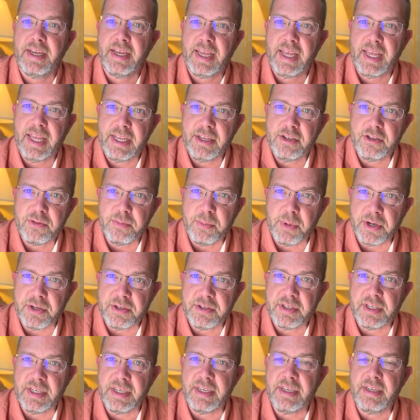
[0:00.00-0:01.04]
his
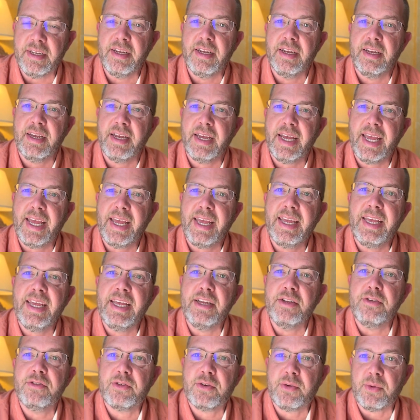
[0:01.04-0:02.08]
mercy,
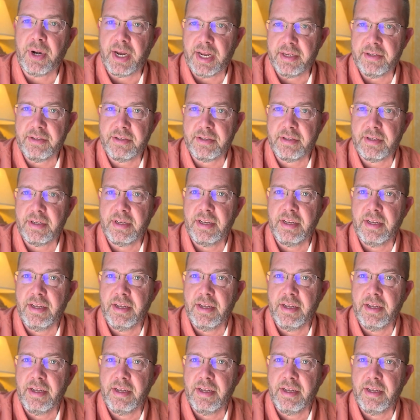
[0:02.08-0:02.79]
his grace.